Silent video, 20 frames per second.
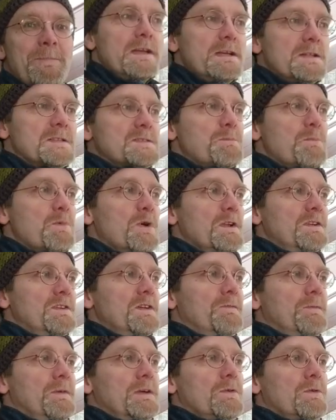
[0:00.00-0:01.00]
It's more
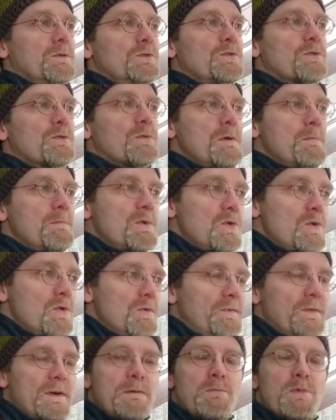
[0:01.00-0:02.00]
difficult to
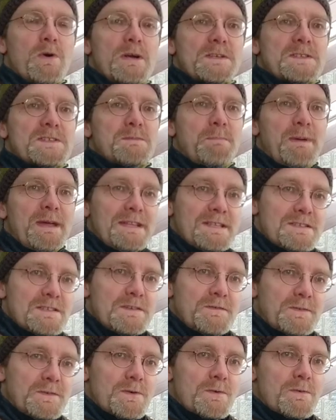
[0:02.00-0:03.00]
remove and more
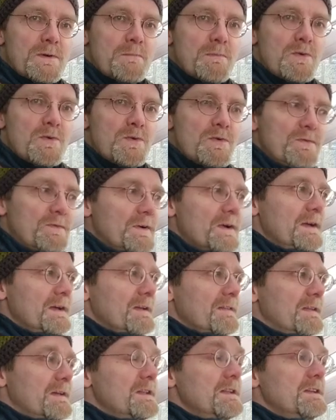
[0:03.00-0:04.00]
expensive to remove
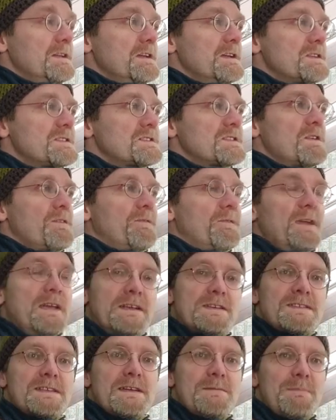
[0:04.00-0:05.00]
than it is to
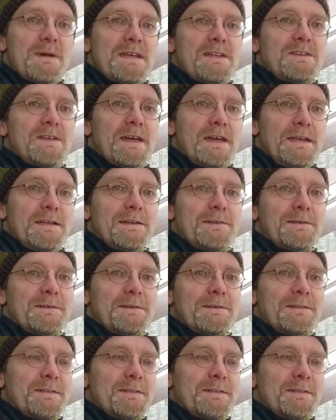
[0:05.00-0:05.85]
fix and maintain.